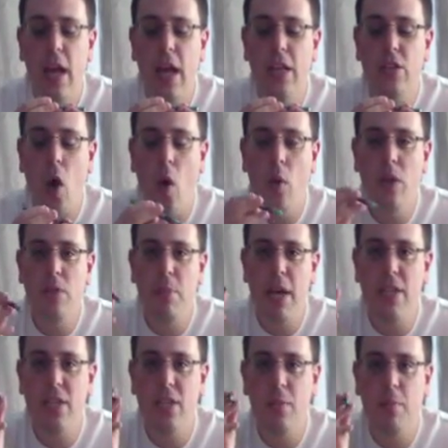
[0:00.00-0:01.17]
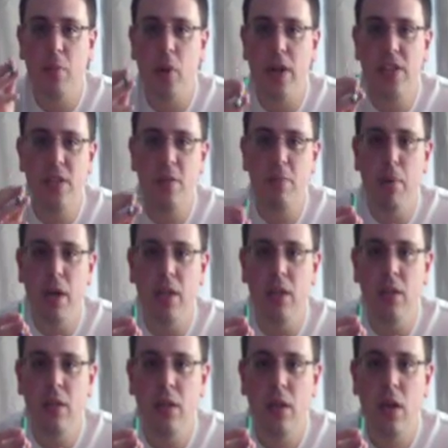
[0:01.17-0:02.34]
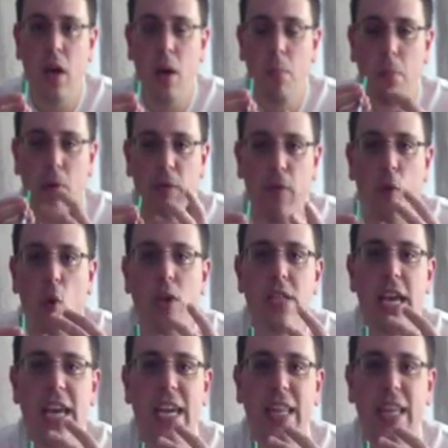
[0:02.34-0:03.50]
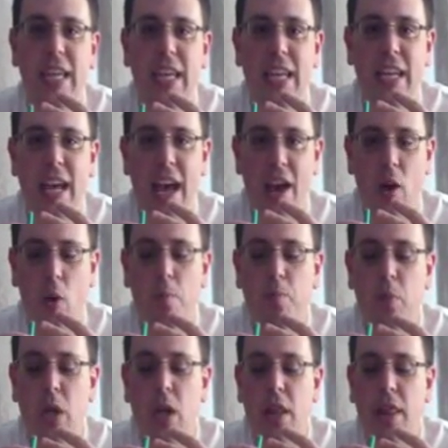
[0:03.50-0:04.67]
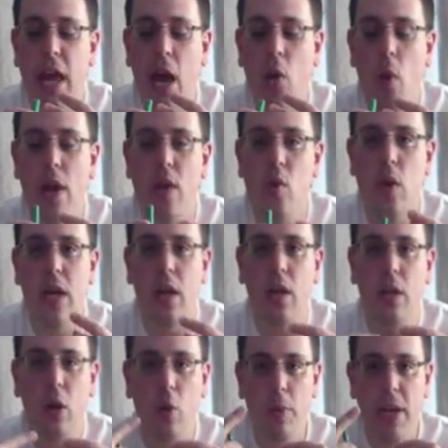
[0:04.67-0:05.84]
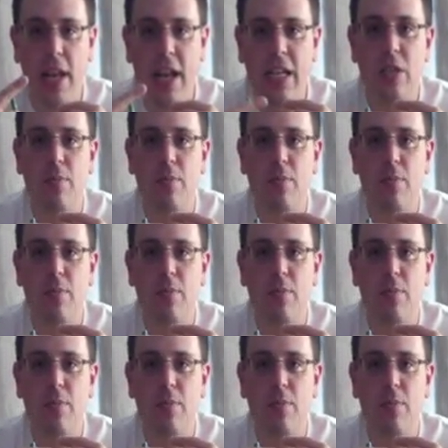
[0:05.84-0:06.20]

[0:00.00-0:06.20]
it's always best to press the button before taking the inhale. That way you get a little bit of that